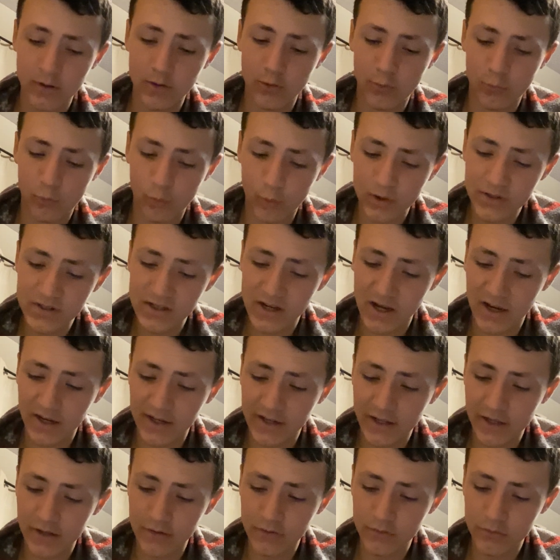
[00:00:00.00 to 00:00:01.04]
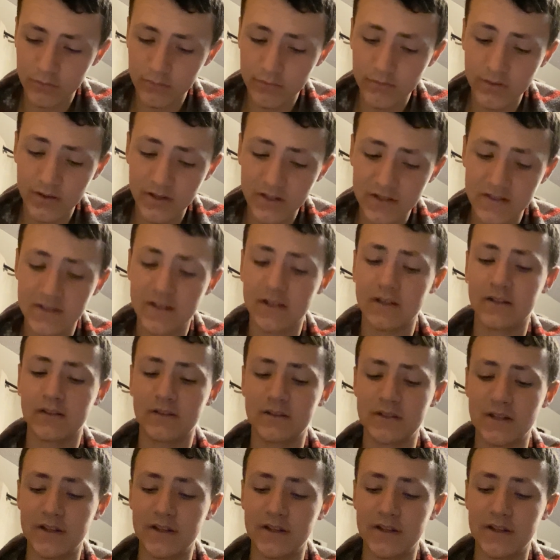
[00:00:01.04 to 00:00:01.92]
once I can do these things,